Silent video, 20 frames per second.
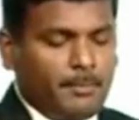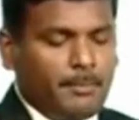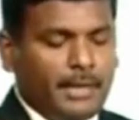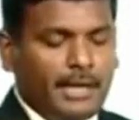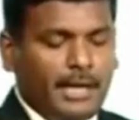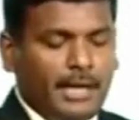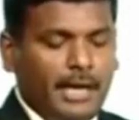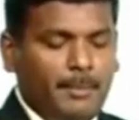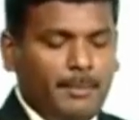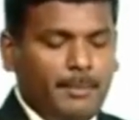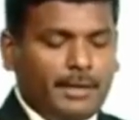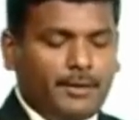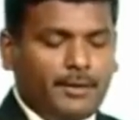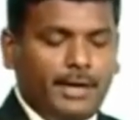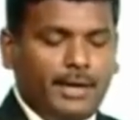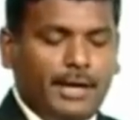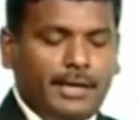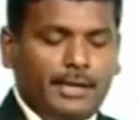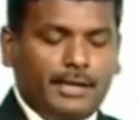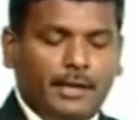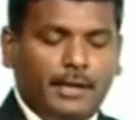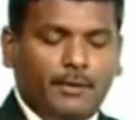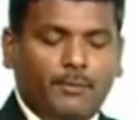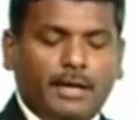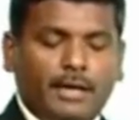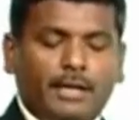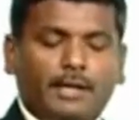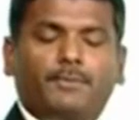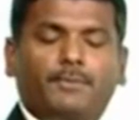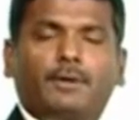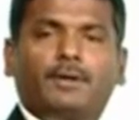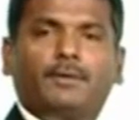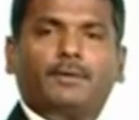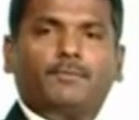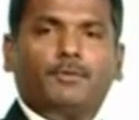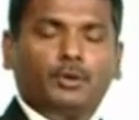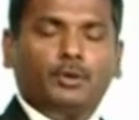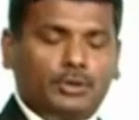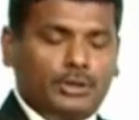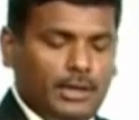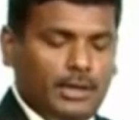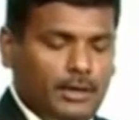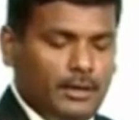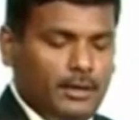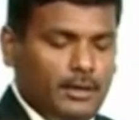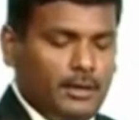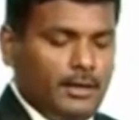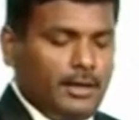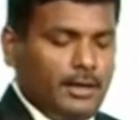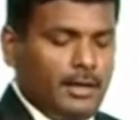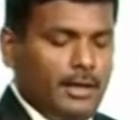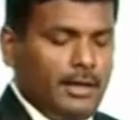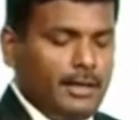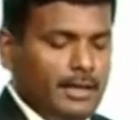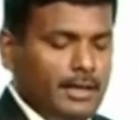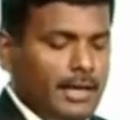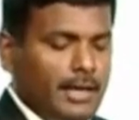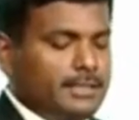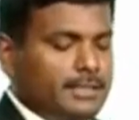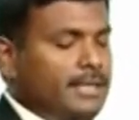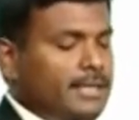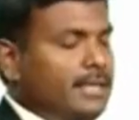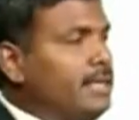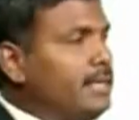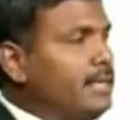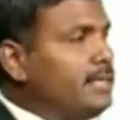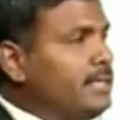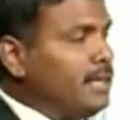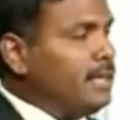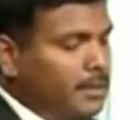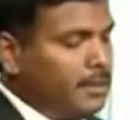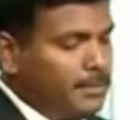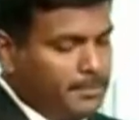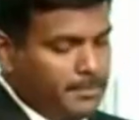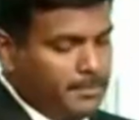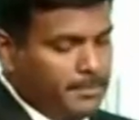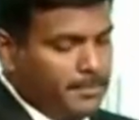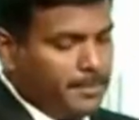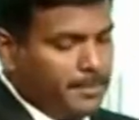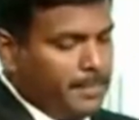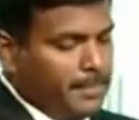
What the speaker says: but aim at creating a wonderful future in the extended term.